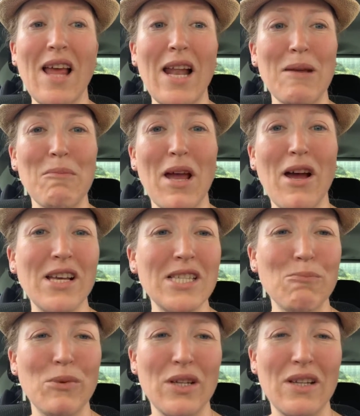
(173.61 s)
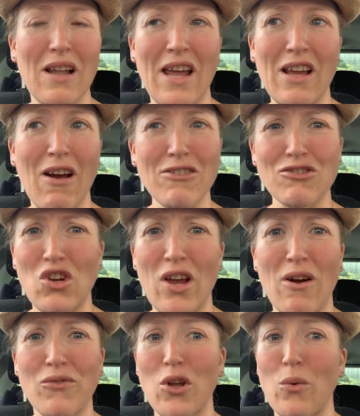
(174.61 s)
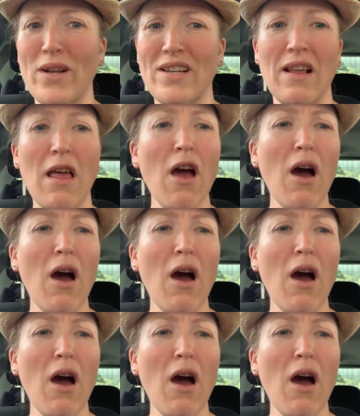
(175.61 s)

telling my husband, like straight after our wedding,